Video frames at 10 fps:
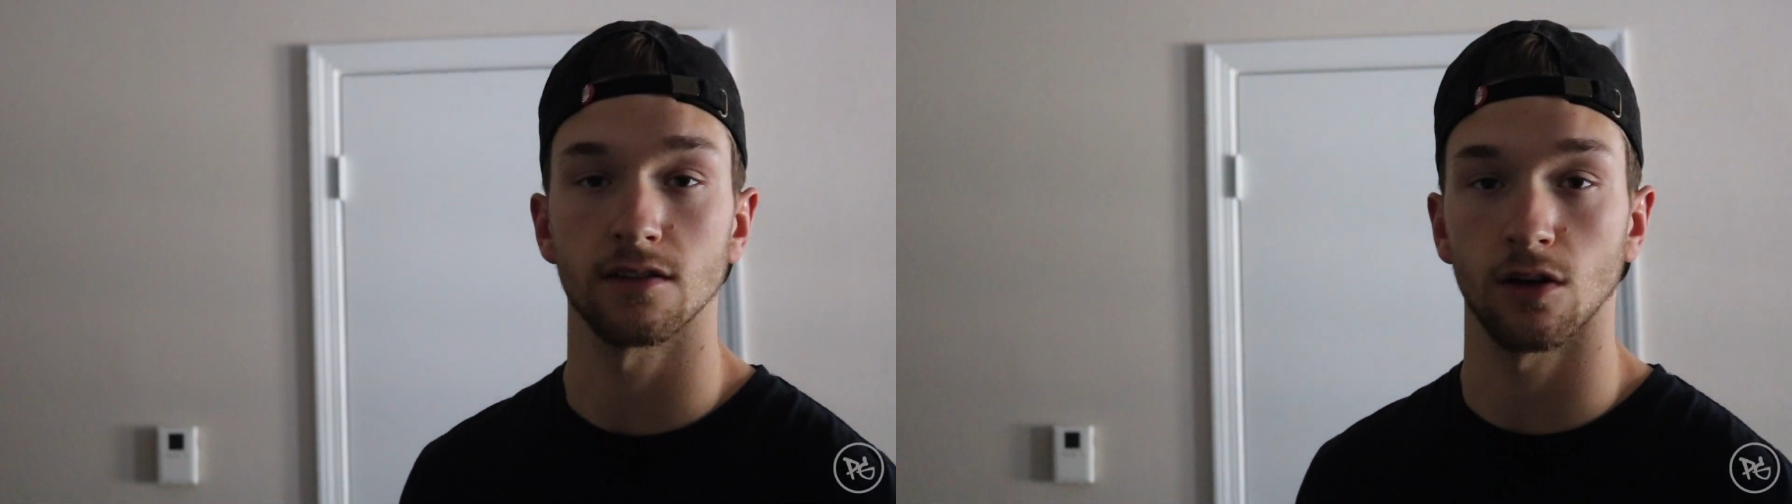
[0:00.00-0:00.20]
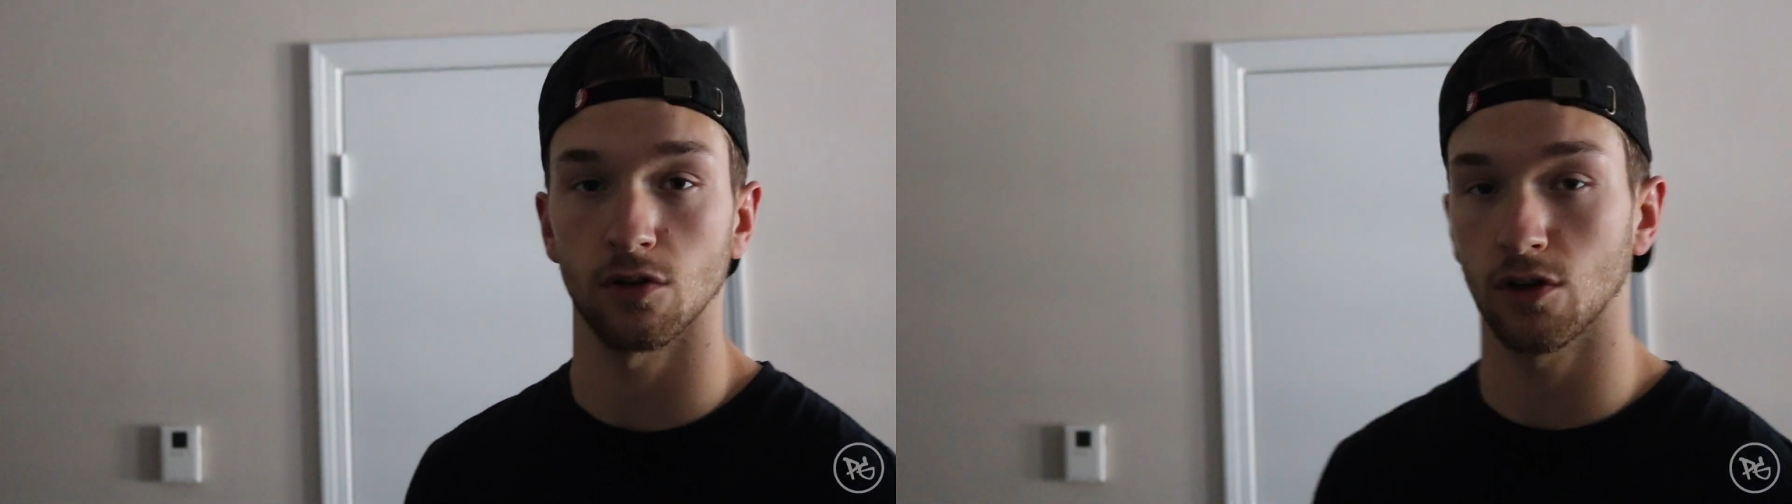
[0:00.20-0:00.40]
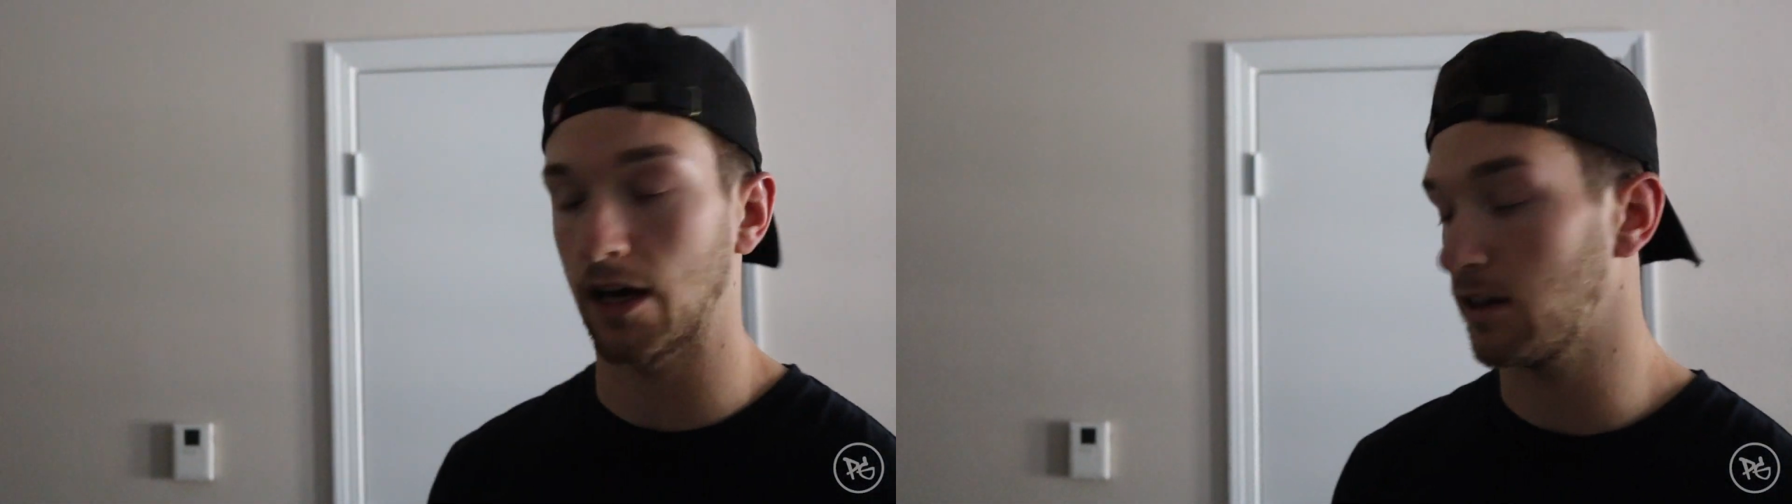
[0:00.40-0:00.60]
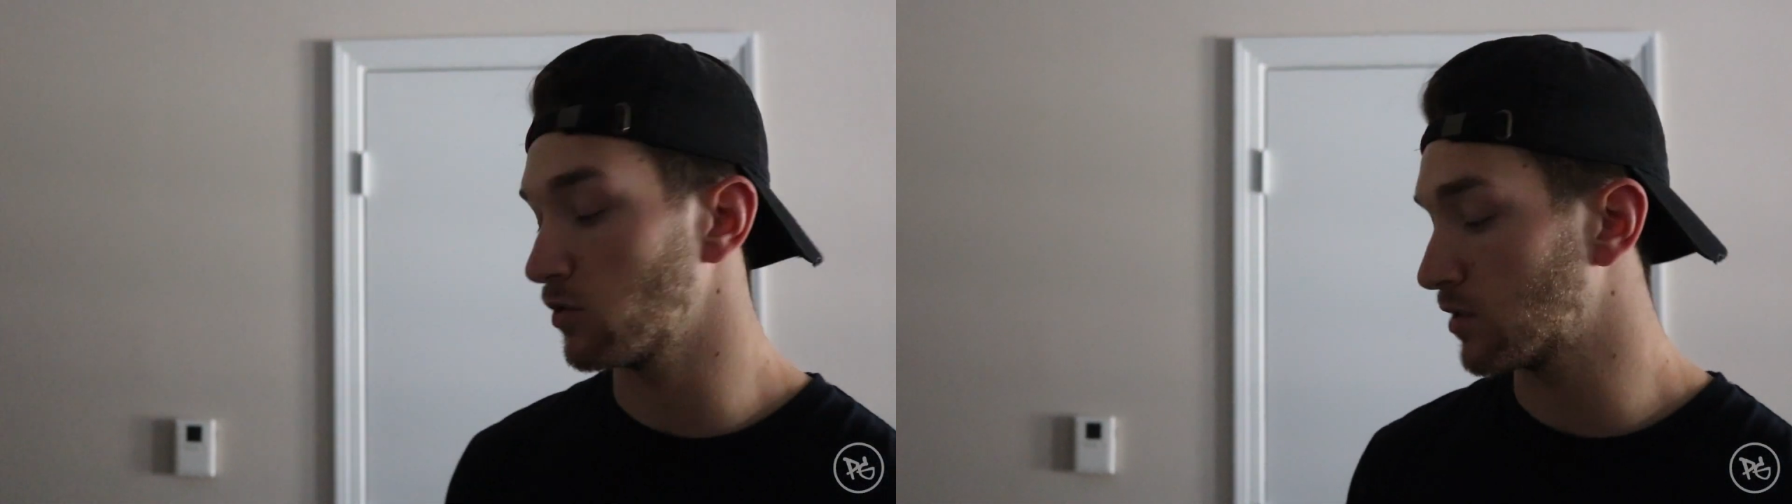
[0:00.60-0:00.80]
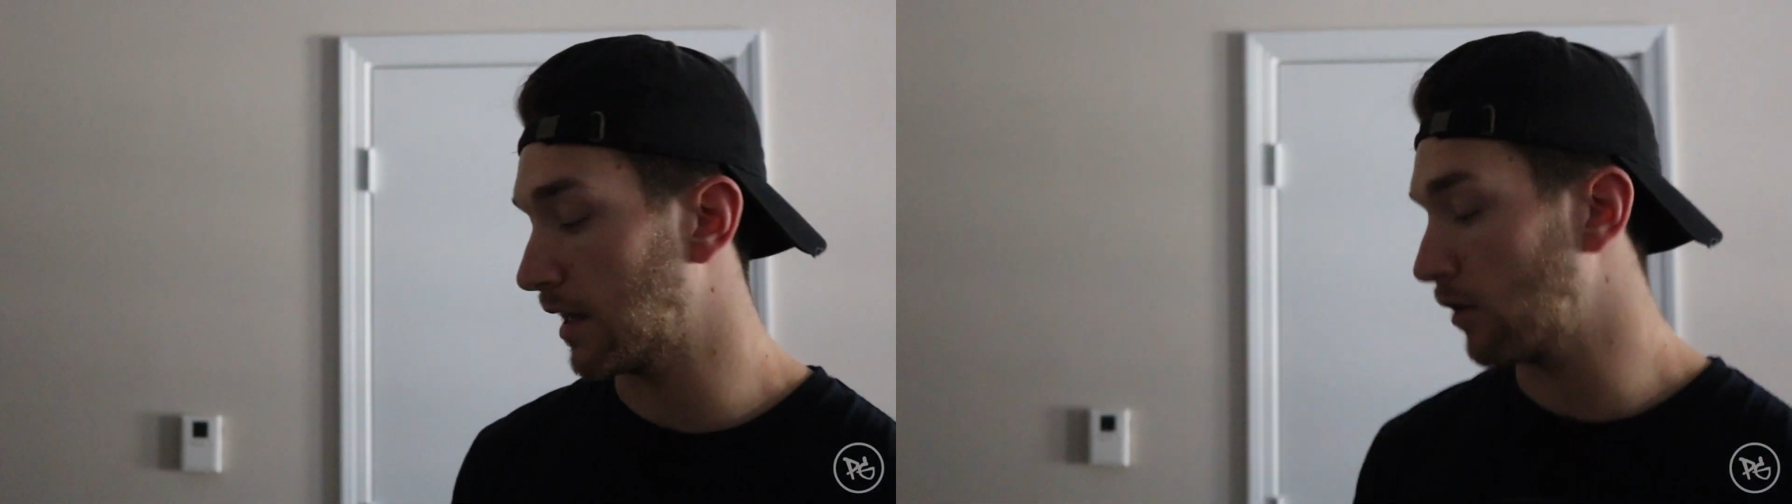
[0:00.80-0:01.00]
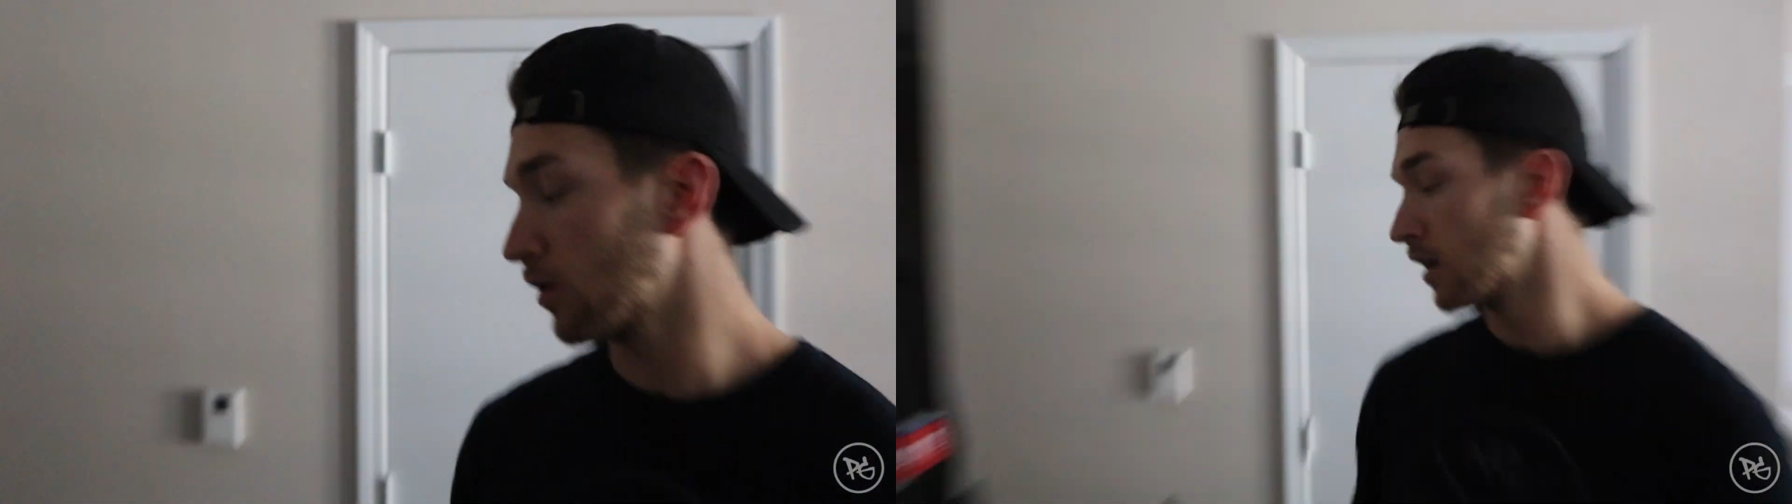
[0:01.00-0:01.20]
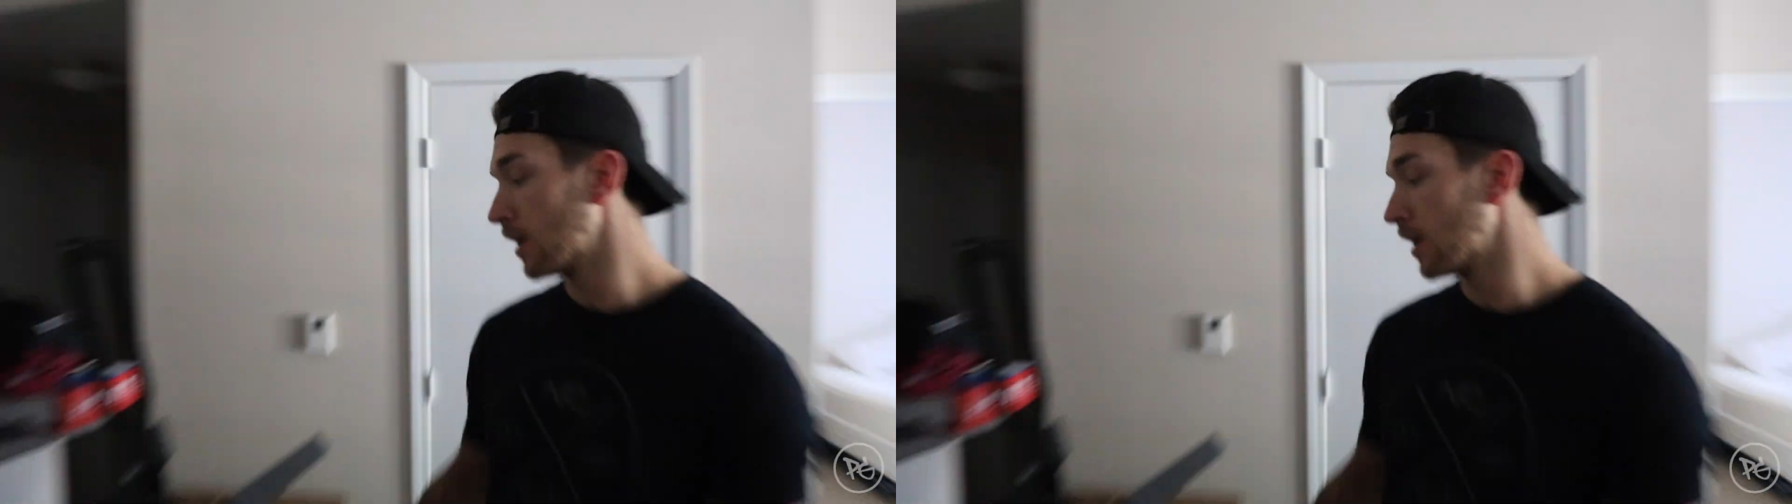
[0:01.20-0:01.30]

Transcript: So you kind of lose out